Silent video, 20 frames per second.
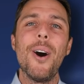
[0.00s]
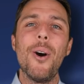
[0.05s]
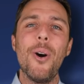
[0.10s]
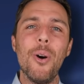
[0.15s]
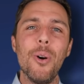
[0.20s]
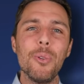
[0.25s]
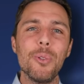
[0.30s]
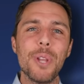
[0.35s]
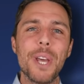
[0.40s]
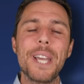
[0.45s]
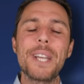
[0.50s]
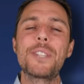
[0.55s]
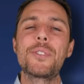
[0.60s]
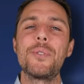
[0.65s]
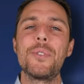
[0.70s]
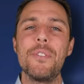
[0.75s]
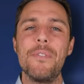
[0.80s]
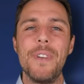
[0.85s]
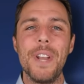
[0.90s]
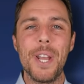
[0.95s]
All links
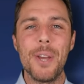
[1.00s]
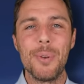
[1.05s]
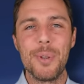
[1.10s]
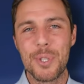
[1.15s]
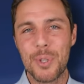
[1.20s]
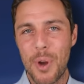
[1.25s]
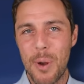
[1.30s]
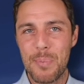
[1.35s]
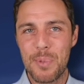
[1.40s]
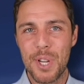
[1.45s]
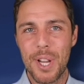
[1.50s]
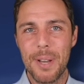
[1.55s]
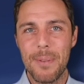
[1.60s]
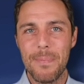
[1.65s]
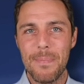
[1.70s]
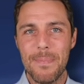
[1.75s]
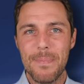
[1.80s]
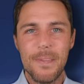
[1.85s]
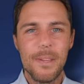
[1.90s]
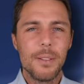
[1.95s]
are in the video description.
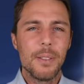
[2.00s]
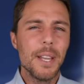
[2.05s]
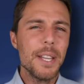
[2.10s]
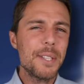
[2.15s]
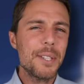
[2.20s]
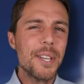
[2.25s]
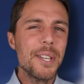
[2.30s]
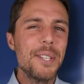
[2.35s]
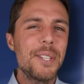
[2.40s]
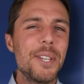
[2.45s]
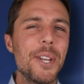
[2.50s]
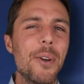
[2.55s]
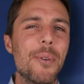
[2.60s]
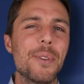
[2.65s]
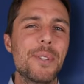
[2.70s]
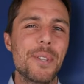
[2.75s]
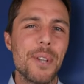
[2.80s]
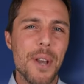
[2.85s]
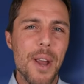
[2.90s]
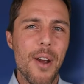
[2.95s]
Let's consider
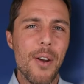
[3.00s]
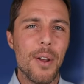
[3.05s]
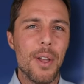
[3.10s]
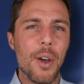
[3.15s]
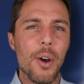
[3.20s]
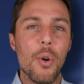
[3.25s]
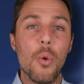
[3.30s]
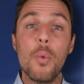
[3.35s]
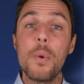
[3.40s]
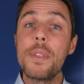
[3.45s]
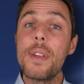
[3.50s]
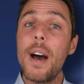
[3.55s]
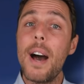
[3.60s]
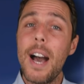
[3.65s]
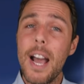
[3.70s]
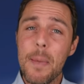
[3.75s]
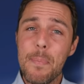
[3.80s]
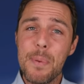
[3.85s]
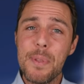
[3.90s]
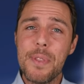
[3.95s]
a scenario with a
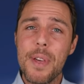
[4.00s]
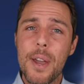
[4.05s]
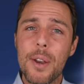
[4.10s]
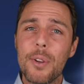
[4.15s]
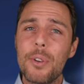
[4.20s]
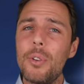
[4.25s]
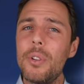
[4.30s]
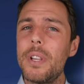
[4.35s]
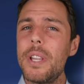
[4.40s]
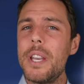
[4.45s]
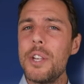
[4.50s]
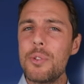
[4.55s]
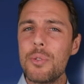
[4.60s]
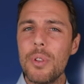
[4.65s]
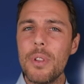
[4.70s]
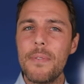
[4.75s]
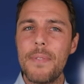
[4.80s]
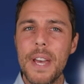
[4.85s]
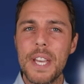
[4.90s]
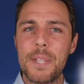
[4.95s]
hypothetical
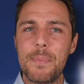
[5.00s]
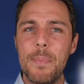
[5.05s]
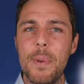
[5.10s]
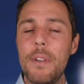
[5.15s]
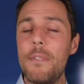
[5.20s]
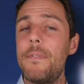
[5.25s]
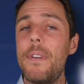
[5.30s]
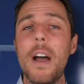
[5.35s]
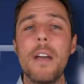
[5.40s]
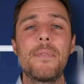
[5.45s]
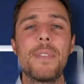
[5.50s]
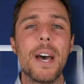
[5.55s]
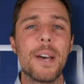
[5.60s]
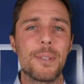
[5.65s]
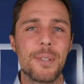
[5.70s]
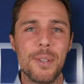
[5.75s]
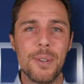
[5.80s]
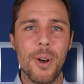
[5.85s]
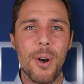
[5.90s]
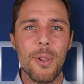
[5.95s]
initial investment of
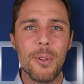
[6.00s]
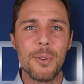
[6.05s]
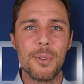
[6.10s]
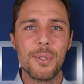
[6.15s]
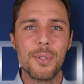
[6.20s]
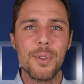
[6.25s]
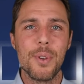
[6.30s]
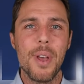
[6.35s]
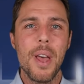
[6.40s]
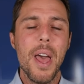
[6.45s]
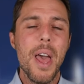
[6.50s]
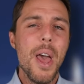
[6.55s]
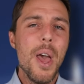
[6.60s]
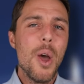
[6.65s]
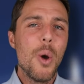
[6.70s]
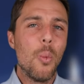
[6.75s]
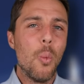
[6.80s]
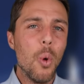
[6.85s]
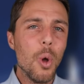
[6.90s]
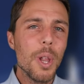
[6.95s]
$5,000.
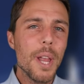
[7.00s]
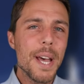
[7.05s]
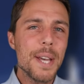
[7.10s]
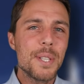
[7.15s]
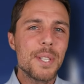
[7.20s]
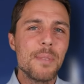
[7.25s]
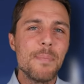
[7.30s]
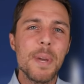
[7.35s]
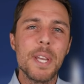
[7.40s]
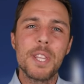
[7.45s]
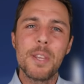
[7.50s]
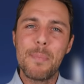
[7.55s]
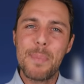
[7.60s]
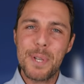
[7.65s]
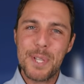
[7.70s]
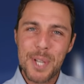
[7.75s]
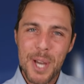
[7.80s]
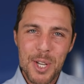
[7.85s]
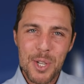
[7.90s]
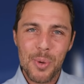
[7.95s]
We'll estimate the
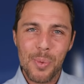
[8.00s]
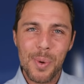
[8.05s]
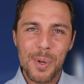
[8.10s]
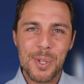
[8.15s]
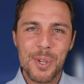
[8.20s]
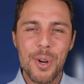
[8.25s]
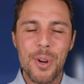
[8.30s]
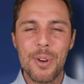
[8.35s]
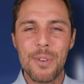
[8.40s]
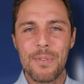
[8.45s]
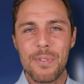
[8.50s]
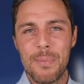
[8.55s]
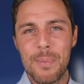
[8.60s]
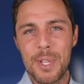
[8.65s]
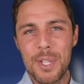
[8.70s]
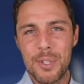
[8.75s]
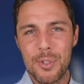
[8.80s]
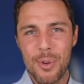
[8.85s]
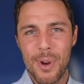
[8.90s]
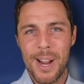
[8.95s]
potential return from
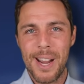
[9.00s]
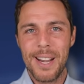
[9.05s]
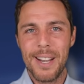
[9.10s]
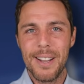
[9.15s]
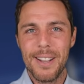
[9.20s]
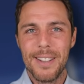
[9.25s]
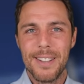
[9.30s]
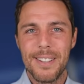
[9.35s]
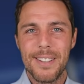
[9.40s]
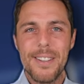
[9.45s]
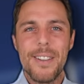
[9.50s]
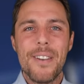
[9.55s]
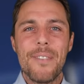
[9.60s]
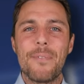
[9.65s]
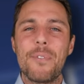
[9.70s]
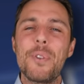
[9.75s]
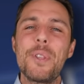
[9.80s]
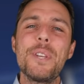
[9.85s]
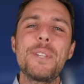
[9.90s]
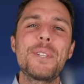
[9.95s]
this trade.
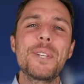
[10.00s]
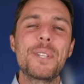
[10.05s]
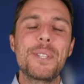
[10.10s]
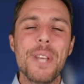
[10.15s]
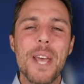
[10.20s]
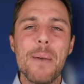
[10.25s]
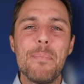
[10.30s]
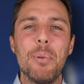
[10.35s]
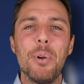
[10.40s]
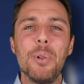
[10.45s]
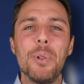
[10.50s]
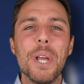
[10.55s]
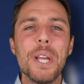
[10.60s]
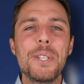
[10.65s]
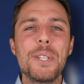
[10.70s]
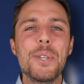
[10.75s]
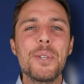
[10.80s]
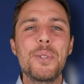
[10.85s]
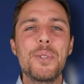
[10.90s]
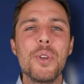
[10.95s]
For this example,
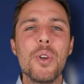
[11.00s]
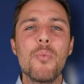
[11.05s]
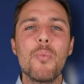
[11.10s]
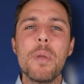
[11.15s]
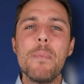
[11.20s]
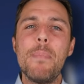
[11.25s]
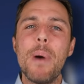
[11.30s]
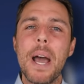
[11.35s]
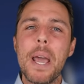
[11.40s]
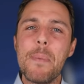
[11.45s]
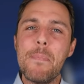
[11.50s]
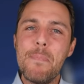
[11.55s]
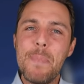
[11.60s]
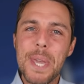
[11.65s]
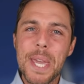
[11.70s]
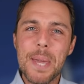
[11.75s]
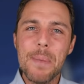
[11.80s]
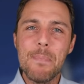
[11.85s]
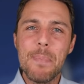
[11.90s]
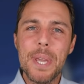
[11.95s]
let's assume we buy
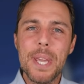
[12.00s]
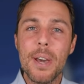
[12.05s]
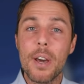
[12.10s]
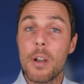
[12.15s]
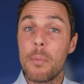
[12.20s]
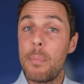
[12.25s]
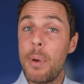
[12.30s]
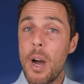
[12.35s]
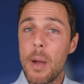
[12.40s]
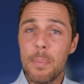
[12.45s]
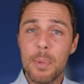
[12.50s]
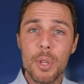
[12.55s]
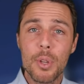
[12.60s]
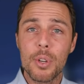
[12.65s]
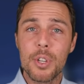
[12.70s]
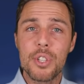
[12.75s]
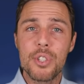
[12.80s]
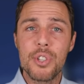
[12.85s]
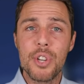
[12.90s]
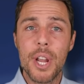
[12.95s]
BNB on a popular
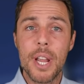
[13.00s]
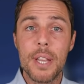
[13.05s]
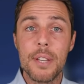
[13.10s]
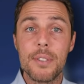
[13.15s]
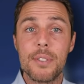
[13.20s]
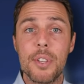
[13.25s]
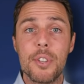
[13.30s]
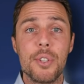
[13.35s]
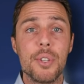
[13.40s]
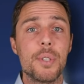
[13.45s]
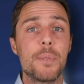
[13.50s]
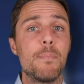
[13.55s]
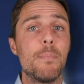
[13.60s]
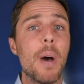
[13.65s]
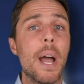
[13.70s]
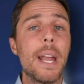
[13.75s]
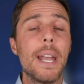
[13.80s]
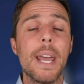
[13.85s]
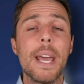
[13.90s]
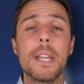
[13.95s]
exchange such as
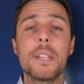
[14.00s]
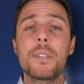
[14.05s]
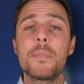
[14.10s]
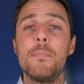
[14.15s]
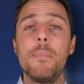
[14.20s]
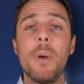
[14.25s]
Binance,